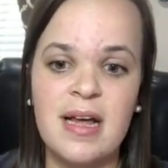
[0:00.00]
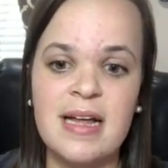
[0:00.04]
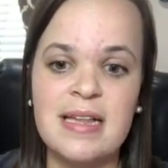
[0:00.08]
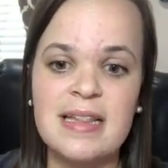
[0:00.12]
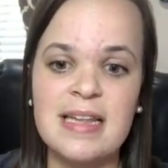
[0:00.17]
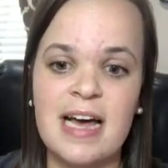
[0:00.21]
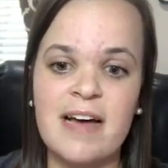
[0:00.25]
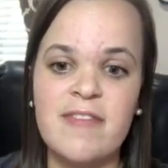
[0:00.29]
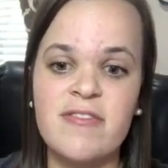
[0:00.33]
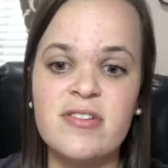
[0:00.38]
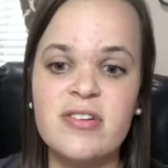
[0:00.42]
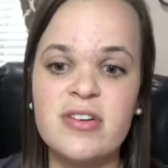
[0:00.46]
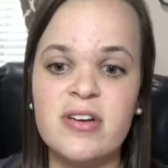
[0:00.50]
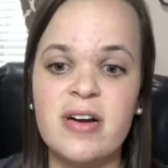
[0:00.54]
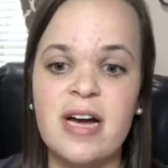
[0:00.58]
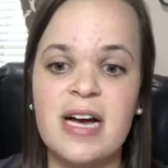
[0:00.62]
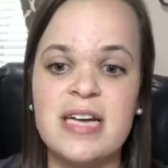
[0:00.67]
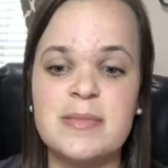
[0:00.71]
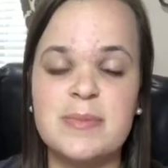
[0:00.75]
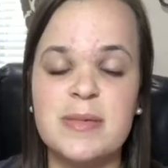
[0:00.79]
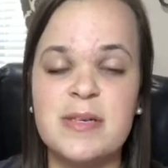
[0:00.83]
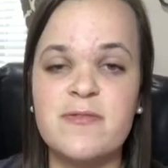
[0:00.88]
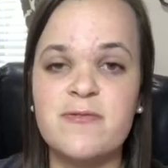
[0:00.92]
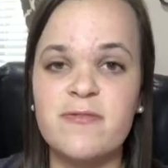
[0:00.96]
Lavender
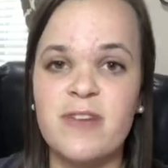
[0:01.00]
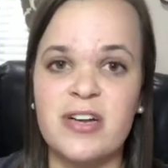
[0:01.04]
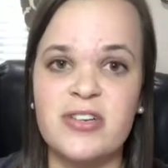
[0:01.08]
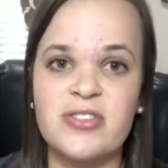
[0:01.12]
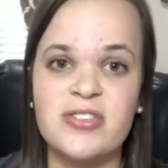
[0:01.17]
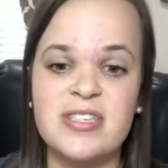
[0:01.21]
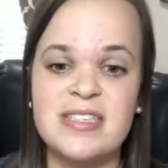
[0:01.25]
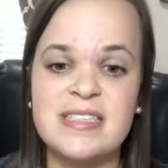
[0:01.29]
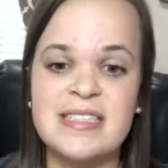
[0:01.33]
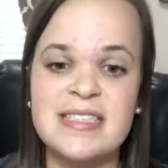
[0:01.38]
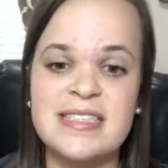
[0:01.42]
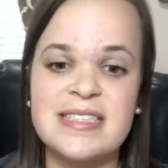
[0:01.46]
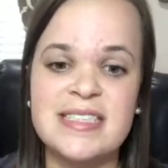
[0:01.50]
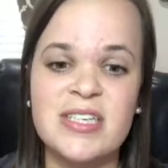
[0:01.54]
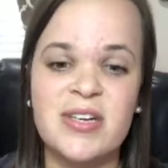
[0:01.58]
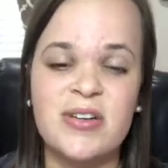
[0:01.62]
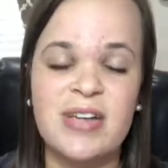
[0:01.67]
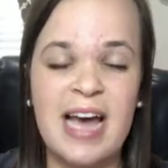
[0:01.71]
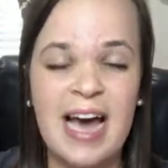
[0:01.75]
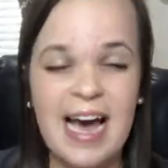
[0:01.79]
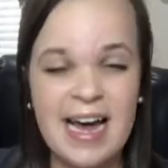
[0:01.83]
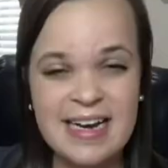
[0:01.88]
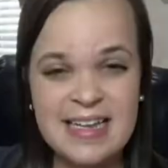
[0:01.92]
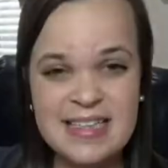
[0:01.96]
has been freshly distilled
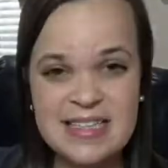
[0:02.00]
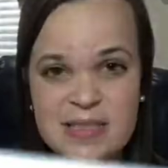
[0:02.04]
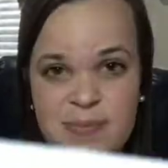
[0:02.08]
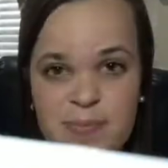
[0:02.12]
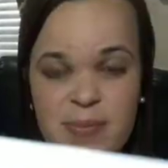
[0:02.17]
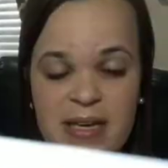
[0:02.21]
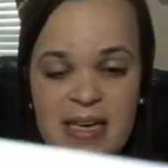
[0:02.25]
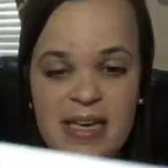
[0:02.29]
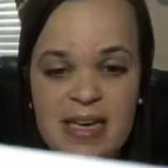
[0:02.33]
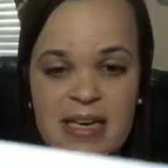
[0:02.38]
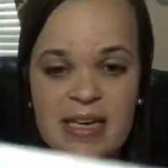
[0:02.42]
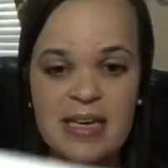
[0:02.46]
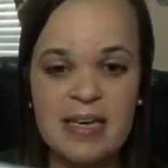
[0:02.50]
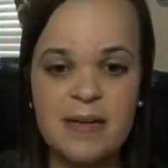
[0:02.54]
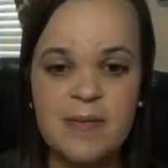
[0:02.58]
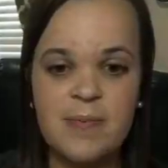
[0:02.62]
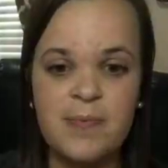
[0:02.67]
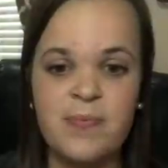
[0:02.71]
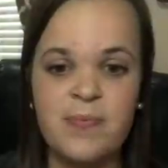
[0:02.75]
at its peak